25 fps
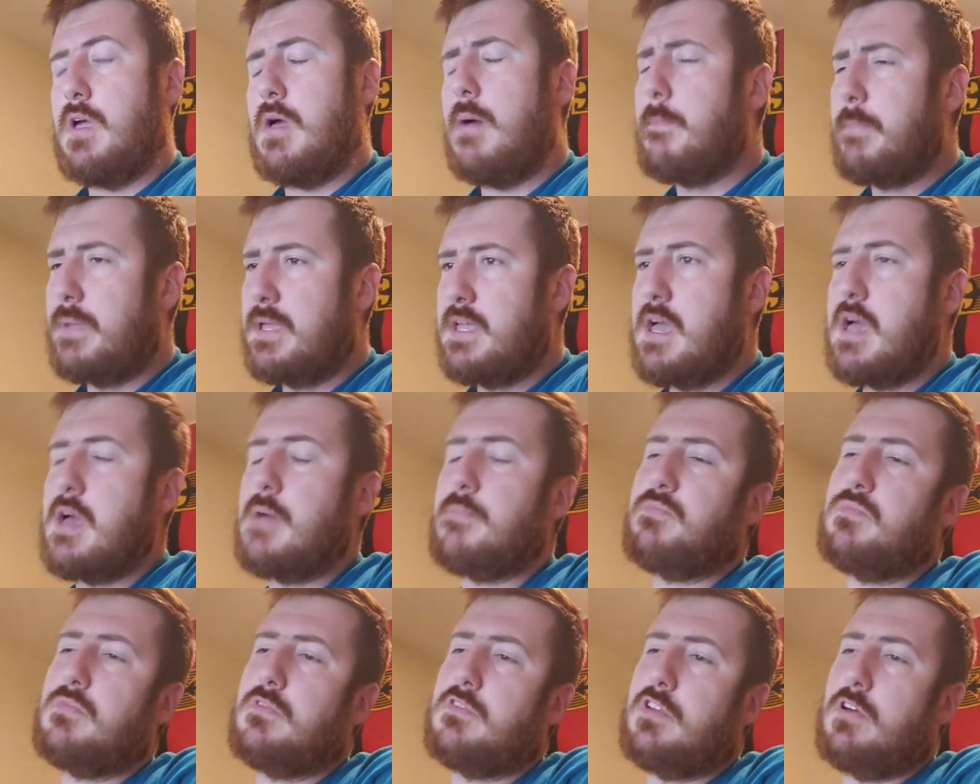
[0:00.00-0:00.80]
But yeah,
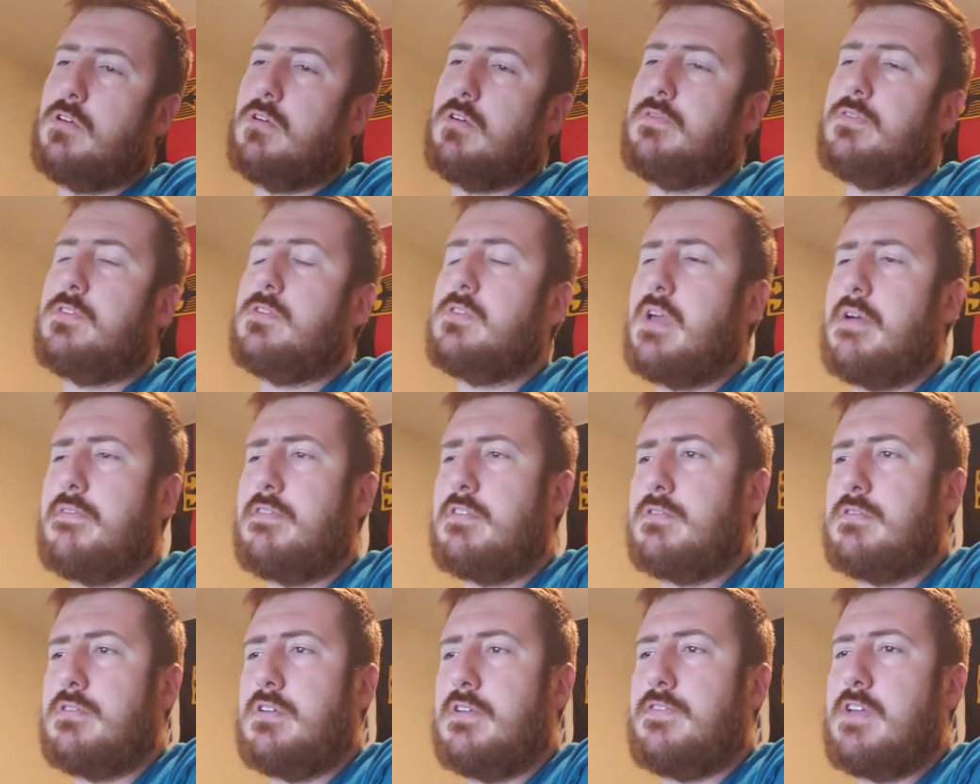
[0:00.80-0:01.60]
so if you
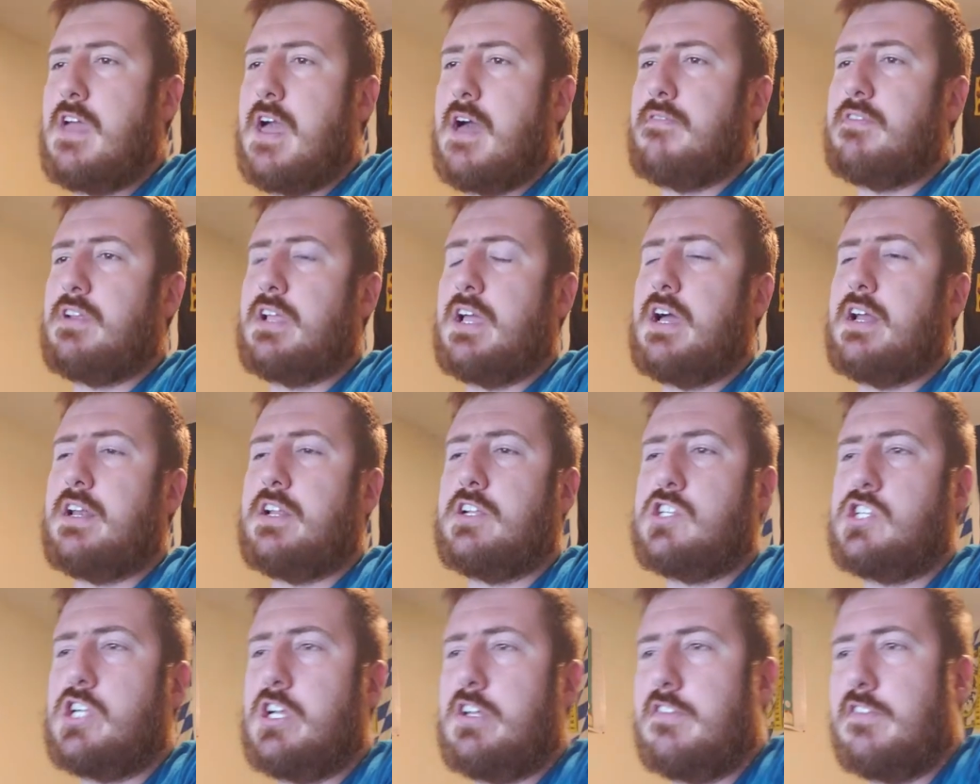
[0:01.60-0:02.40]
haven't gotten a
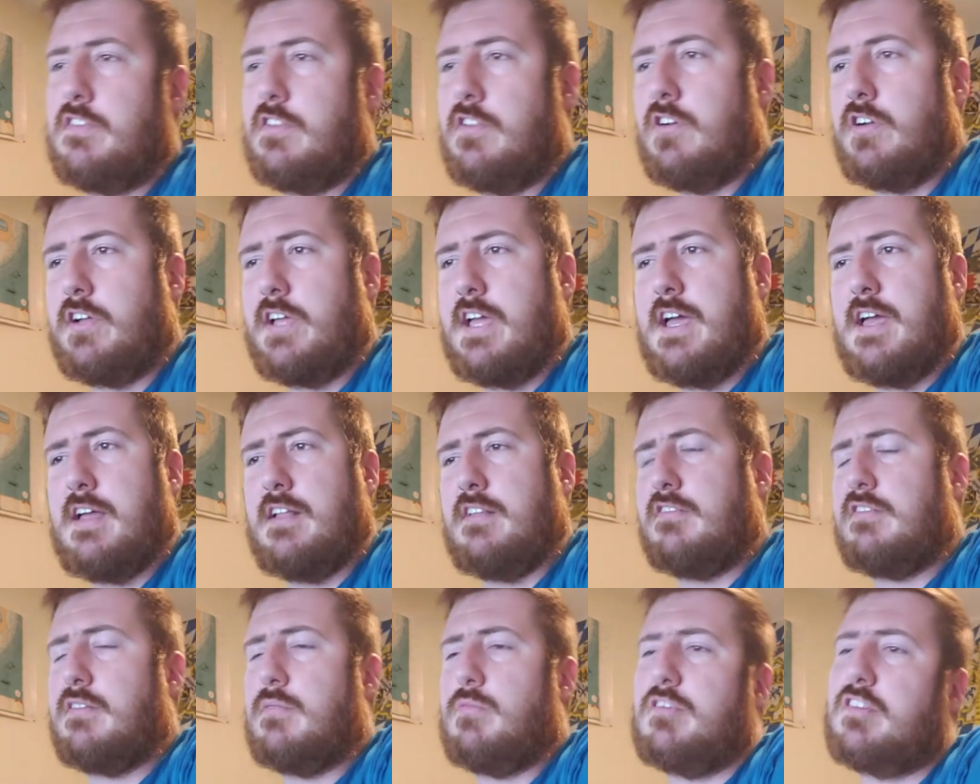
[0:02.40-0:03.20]
chance to look at
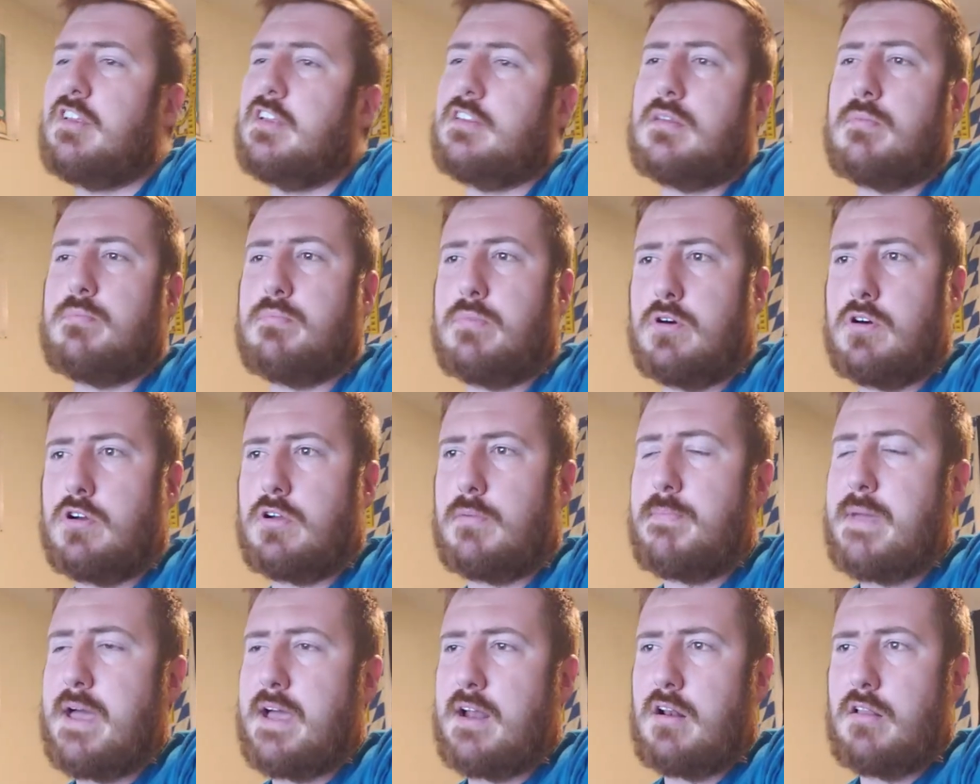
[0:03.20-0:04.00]
it, someone's got the
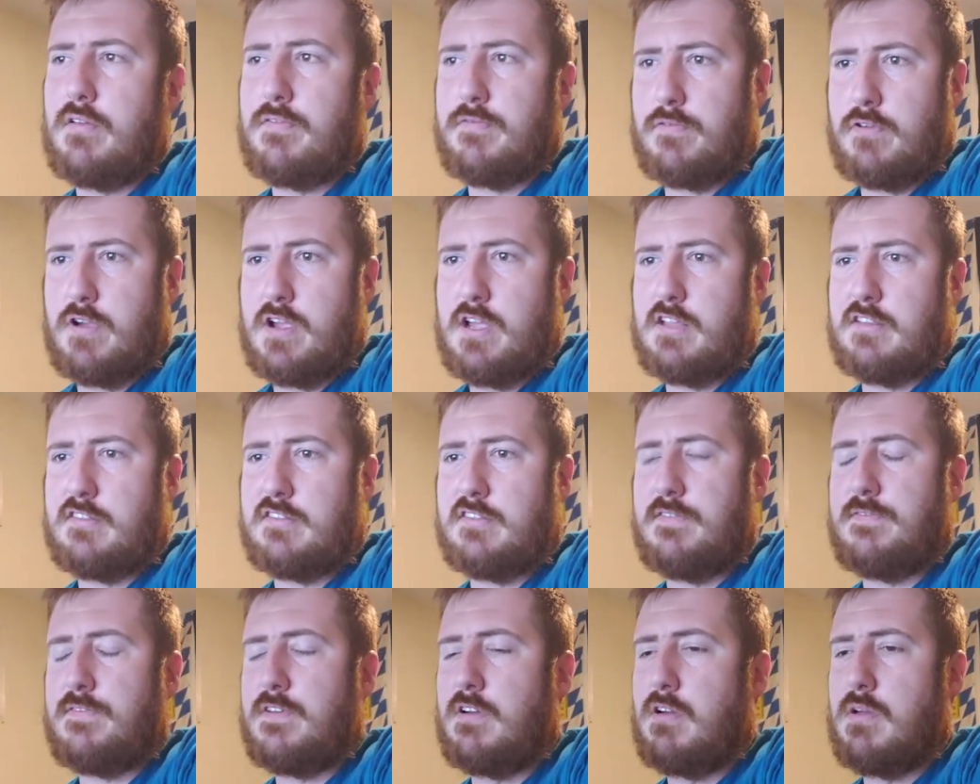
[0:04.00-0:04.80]
book, Battle of France,
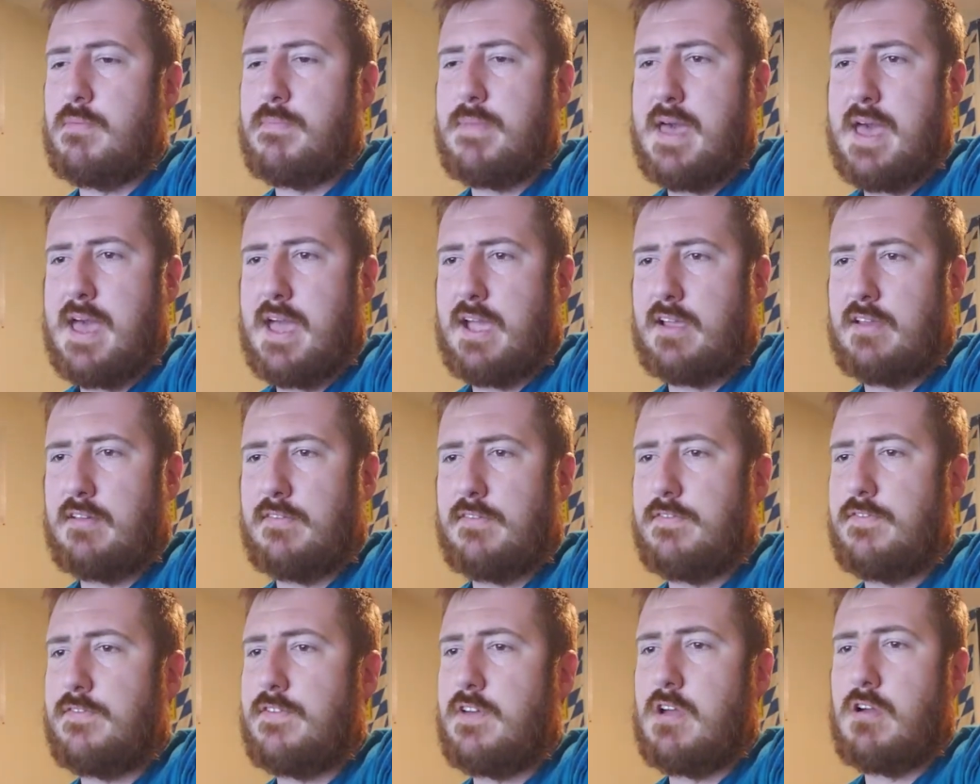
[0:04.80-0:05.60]
the very back,
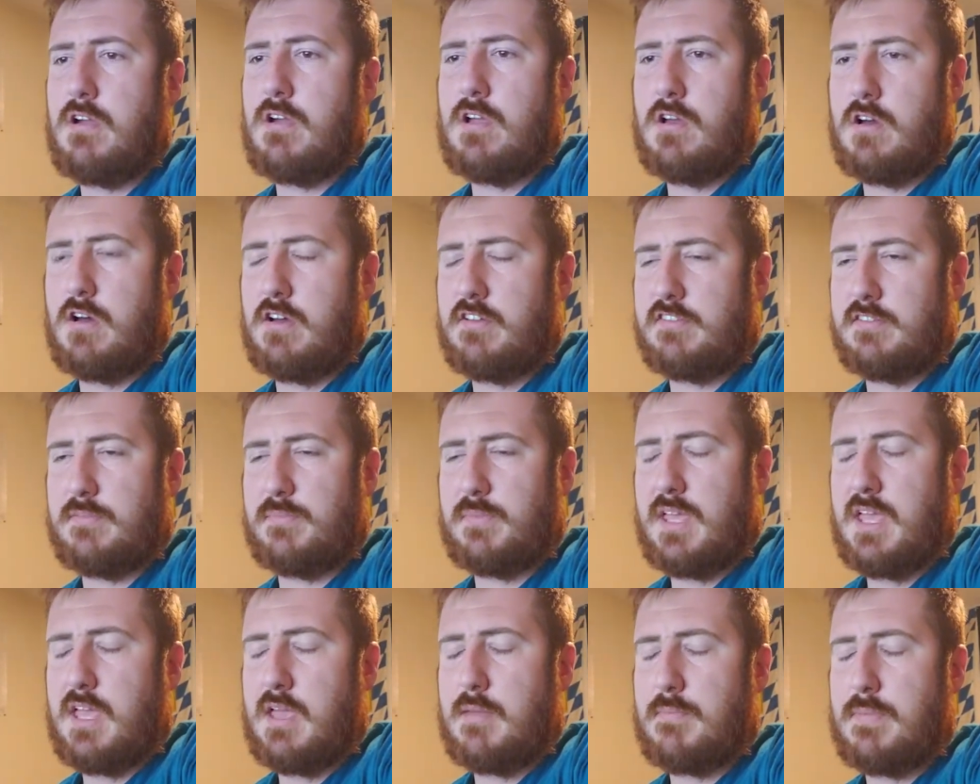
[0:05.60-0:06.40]
very awesome
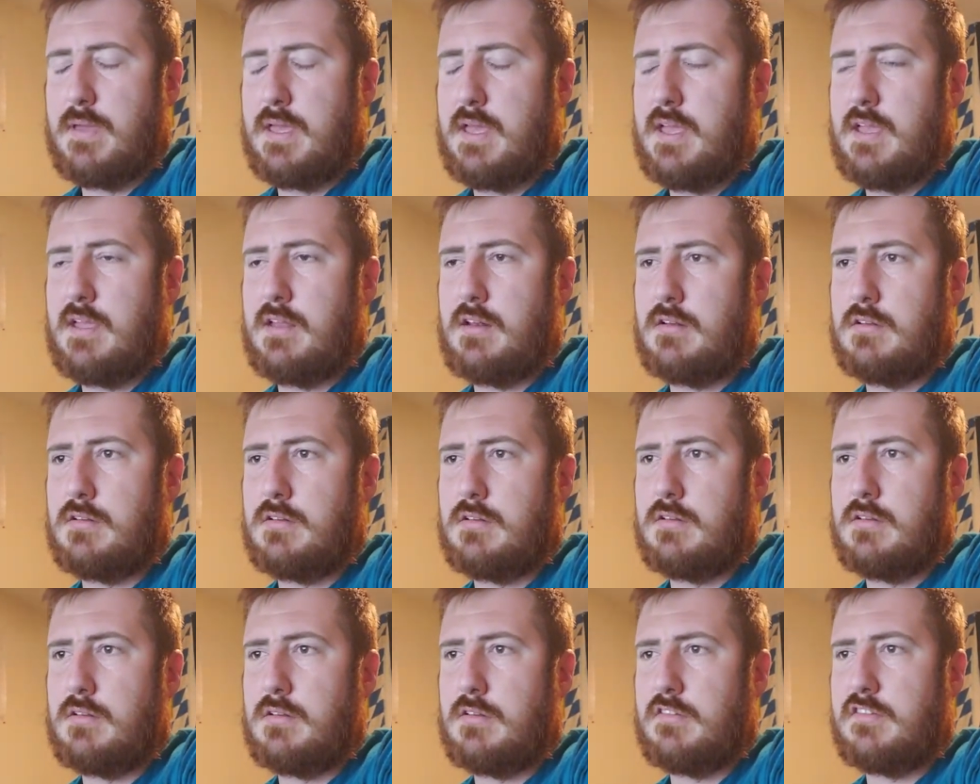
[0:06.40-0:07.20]
campaign
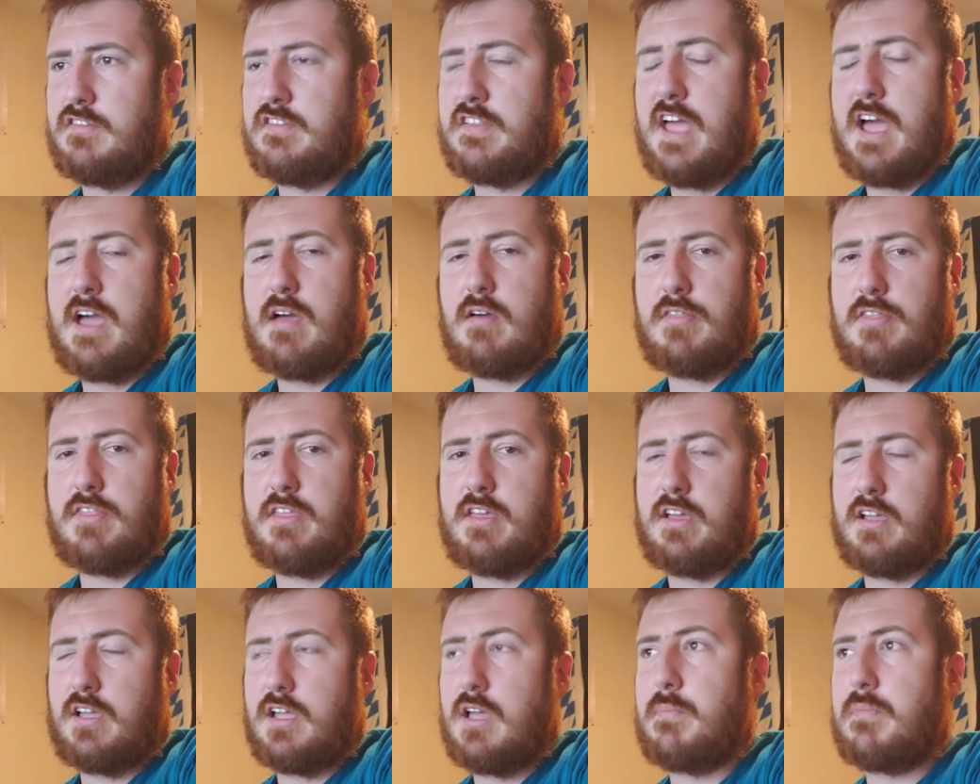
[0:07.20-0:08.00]
style
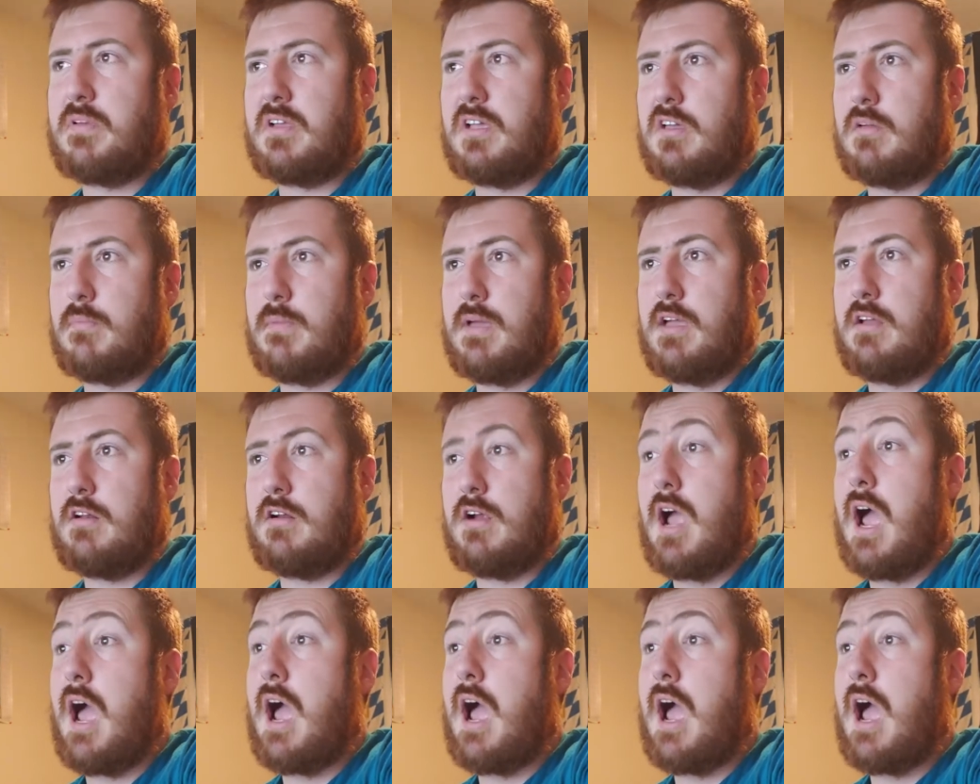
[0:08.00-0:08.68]
thing, company commander.